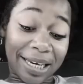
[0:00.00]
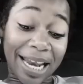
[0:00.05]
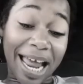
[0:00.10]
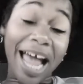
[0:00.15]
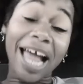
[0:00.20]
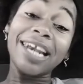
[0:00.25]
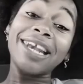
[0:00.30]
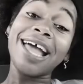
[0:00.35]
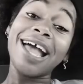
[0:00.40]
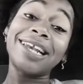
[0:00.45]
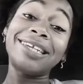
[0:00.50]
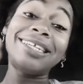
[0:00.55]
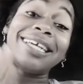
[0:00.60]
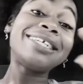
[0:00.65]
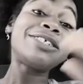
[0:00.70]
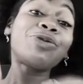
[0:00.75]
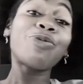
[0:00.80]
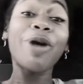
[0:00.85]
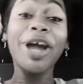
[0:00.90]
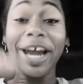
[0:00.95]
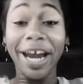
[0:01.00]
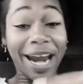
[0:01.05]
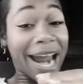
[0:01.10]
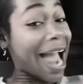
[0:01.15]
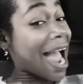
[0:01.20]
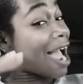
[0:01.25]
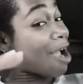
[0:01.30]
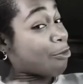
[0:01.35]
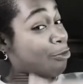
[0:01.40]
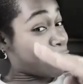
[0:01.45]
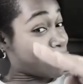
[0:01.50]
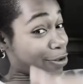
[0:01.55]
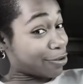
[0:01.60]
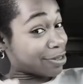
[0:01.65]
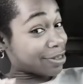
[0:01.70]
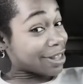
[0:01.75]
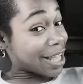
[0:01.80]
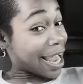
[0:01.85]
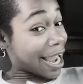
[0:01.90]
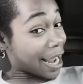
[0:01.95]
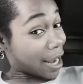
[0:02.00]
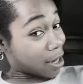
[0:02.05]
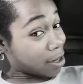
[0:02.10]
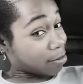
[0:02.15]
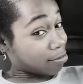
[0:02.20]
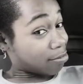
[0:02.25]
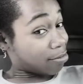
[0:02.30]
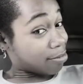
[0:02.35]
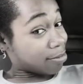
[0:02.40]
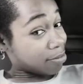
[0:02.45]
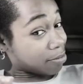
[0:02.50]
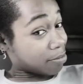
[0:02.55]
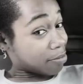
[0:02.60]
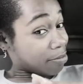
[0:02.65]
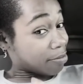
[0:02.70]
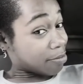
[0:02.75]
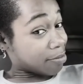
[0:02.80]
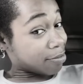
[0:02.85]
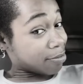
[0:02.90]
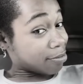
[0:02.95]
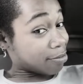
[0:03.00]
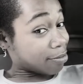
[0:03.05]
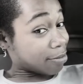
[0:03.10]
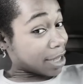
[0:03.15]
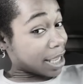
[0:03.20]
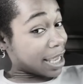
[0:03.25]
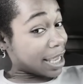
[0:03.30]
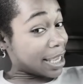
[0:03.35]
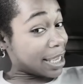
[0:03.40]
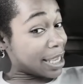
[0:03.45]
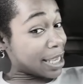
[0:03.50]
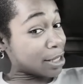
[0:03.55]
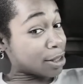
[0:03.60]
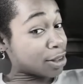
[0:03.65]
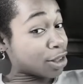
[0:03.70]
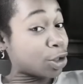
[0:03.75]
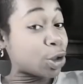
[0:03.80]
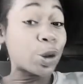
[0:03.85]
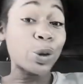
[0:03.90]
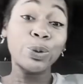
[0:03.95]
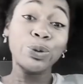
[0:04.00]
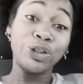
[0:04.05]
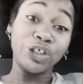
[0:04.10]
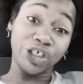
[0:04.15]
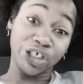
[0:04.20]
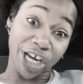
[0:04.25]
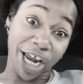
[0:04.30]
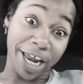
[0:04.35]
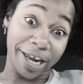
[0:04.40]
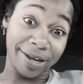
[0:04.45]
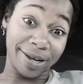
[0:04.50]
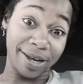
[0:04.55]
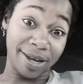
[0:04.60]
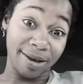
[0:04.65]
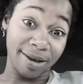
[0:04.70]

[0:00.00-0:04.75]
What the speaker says: Now this way I will say it gets a little shaky.